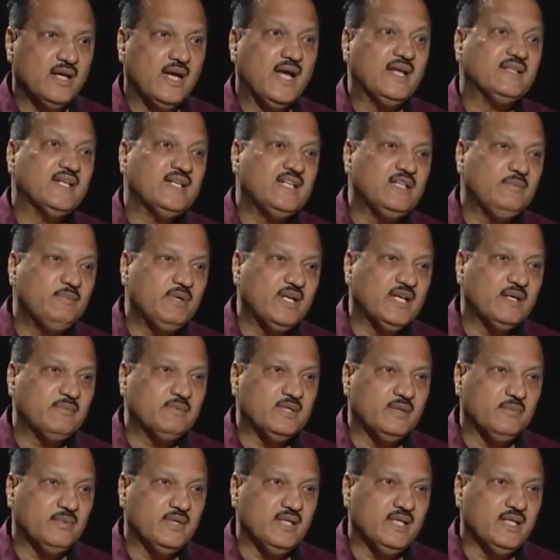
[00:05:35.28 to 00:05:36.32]
and that he became
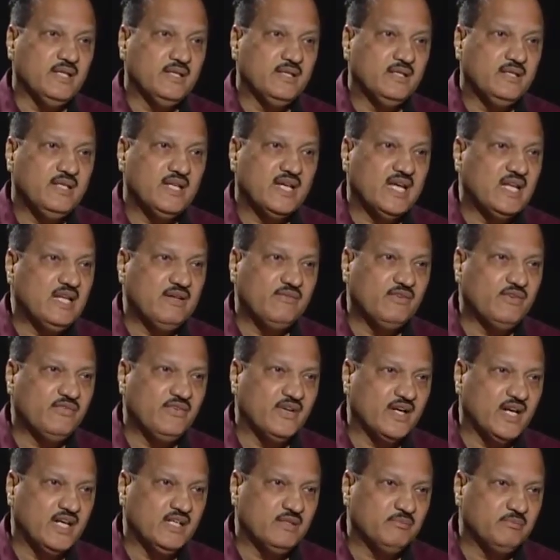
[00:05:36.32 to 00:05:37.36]
the MLA. He can never
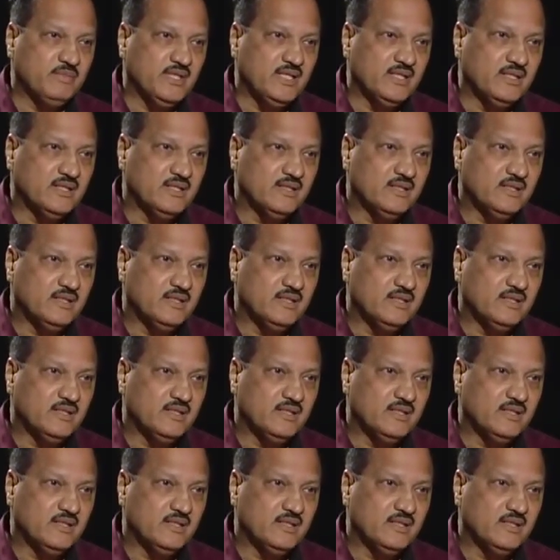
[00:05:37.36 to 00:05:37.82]
forget me.